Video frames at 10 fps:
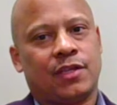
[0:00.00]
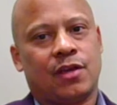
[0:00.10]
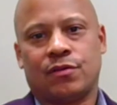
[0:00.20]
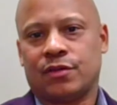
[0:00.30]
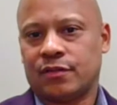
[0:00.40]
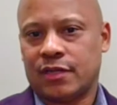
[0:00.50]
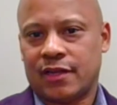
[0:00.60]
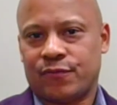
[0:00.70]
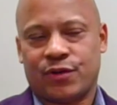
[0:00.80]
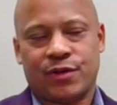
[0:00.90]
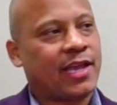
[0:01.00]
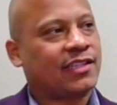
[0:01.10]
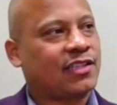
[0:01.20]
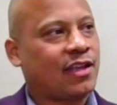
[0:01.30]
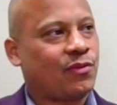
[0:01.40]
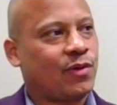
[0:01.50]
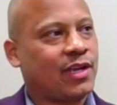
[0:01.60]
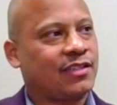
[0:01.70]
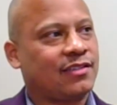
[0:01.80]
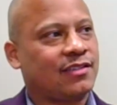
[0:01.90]
the owner of RE/MAX
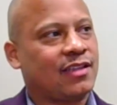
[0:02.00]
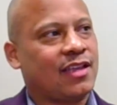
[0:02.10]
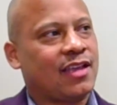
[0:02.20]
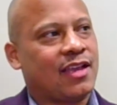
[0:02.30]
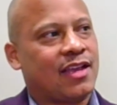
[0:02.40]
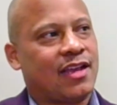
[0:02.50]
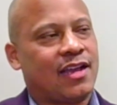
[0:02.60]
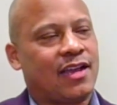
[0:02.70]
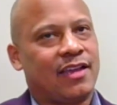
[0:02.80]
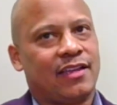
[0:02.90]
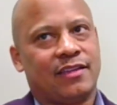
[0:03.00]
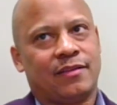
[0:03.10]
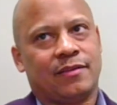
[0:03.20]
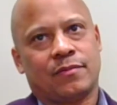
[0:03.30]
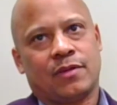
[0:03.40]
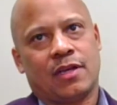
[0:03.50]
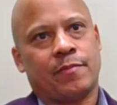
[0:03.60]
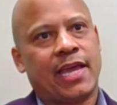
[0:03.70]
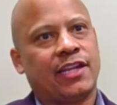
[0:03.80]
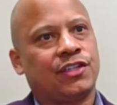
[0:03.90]
Southwest. I
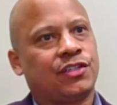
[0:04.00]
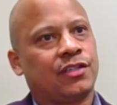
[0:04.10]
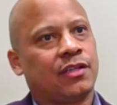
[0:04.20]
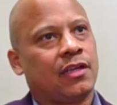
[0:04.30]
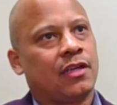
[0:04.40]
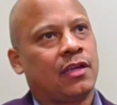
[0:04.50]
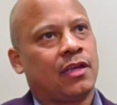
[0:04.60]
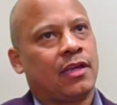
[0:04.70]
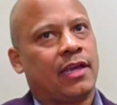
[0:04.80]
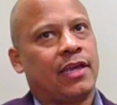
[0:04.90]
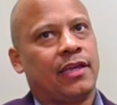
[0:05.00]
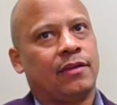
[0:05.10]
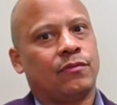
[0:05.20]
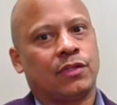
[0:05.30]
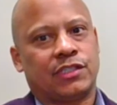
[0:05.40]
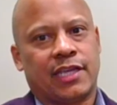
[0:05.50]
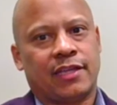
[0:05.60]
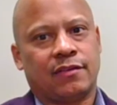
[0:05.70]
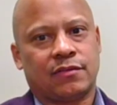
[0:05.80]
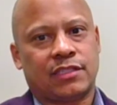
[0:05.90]
manage a real
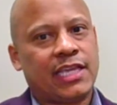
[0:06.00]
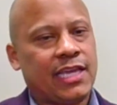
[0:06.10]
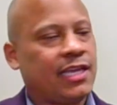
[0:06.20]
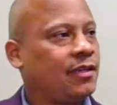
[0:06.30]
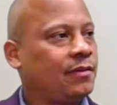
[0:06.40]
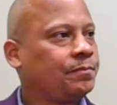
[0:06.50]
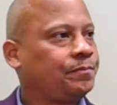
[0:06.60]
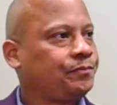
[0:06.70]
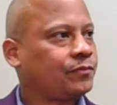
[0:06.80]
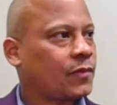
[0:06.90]
estate team.